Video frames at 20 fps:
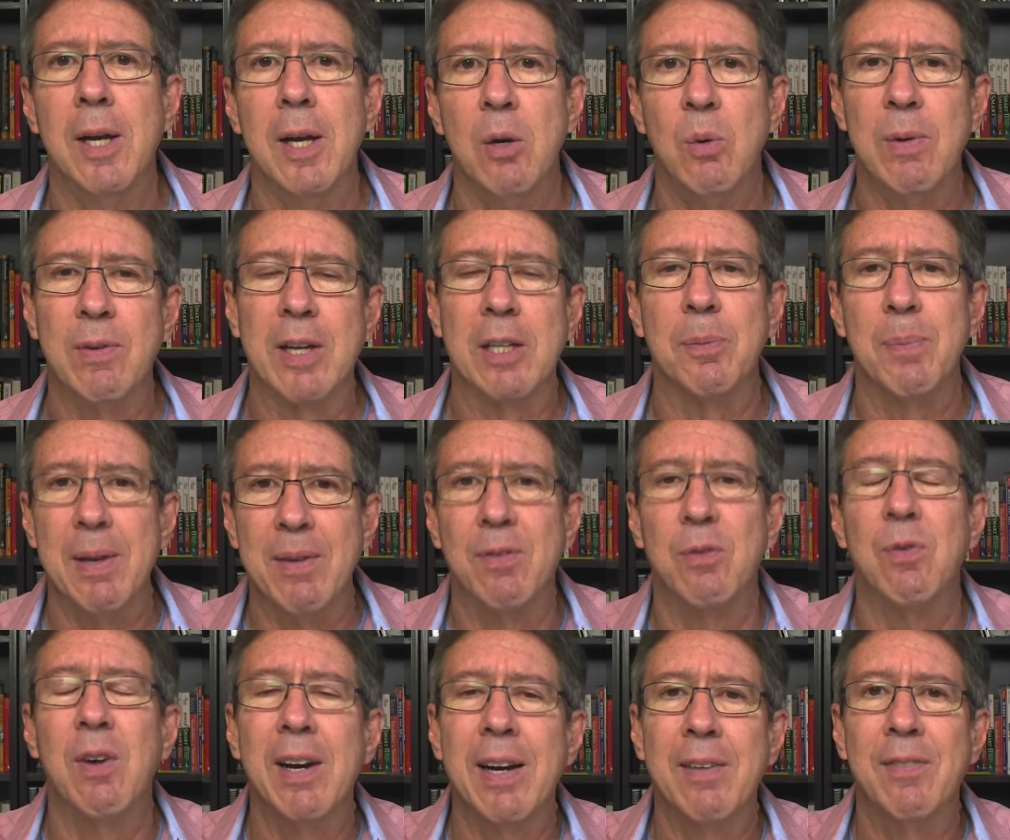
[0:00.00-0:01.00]
We've got to be
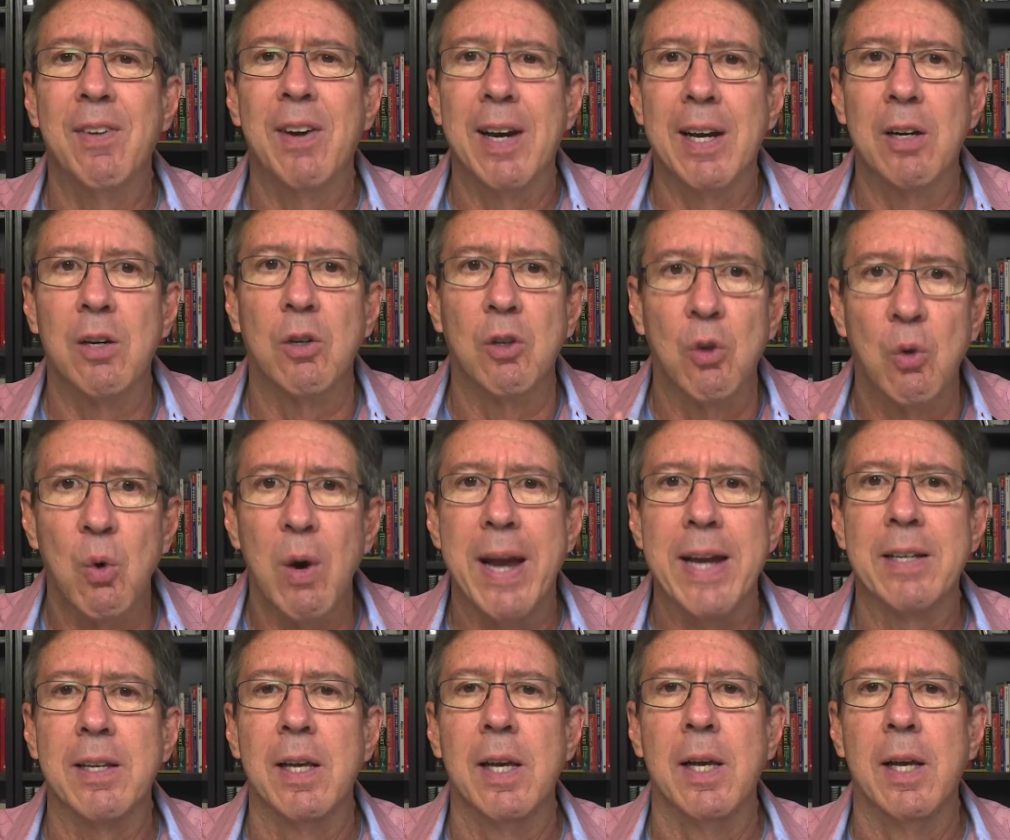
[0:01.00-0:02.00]
very, very
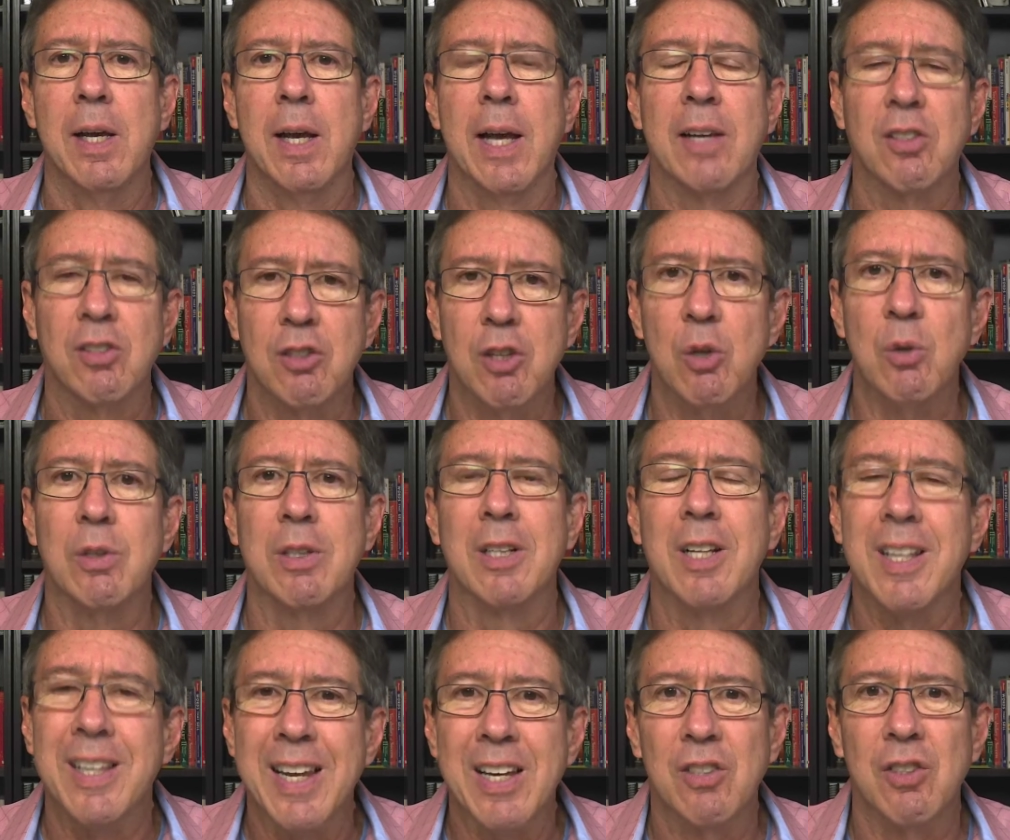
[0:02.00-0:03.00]
great, astute
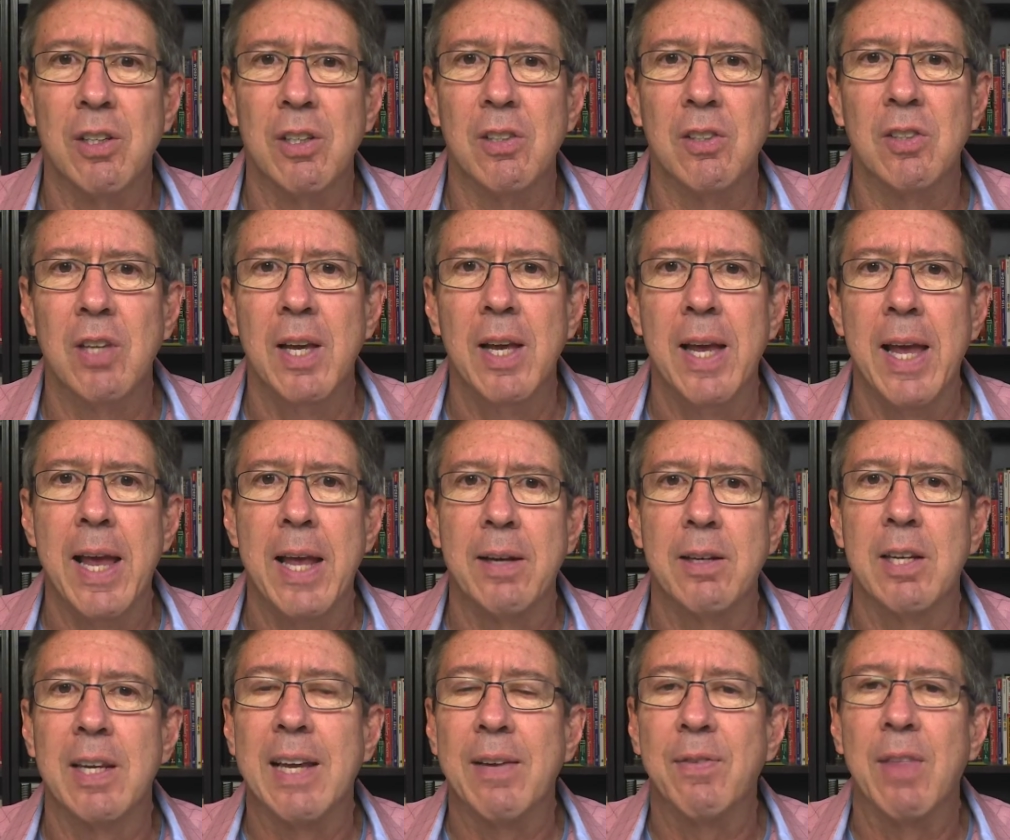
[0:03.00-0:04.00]
clinicians
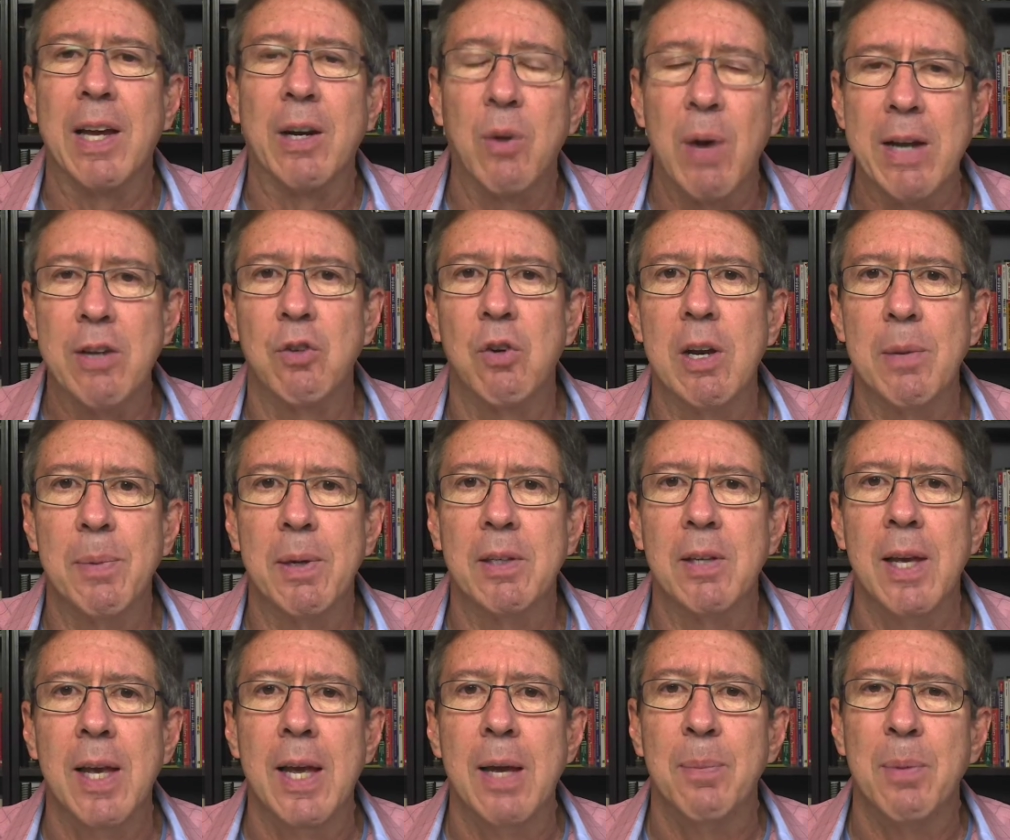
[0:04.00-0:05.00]
to give that great treatment,
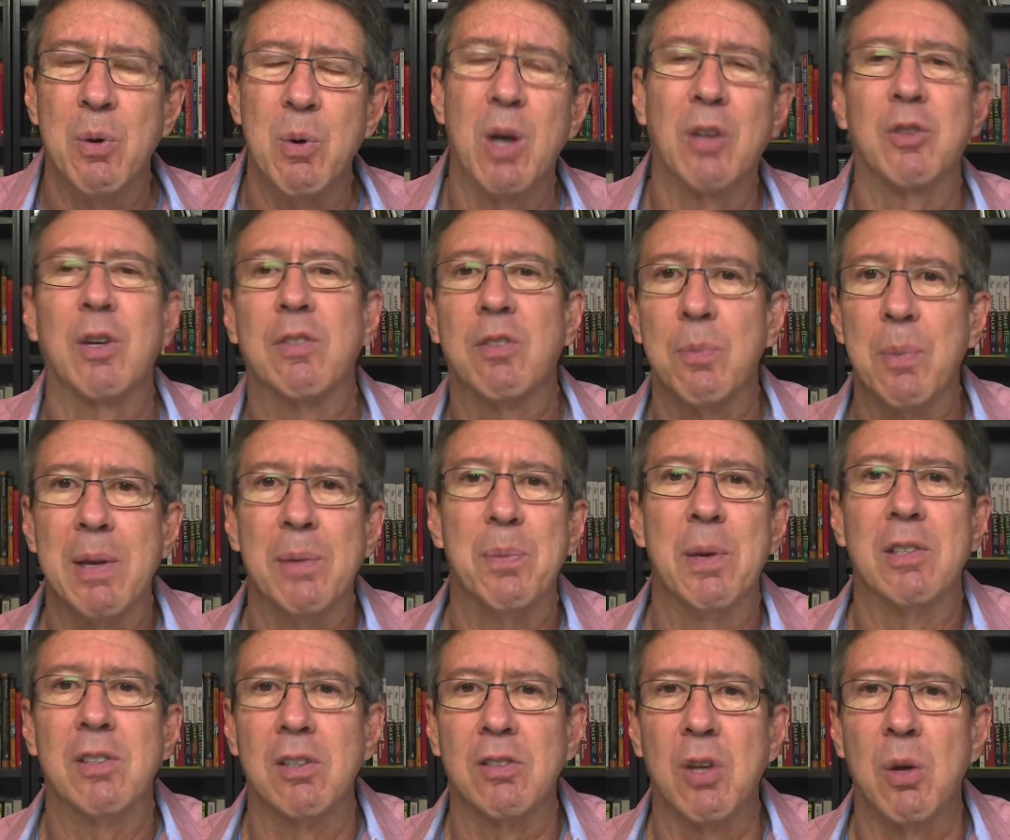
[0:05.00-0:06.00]
but we also have to be
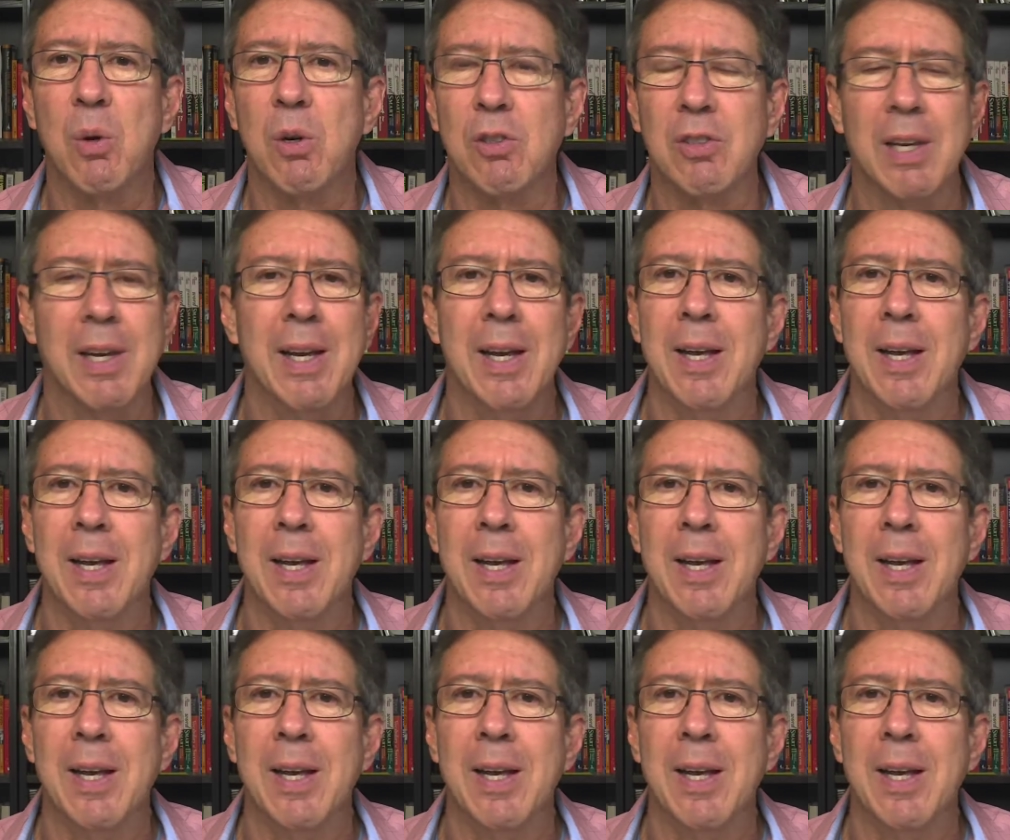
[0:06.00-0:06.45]
business owners.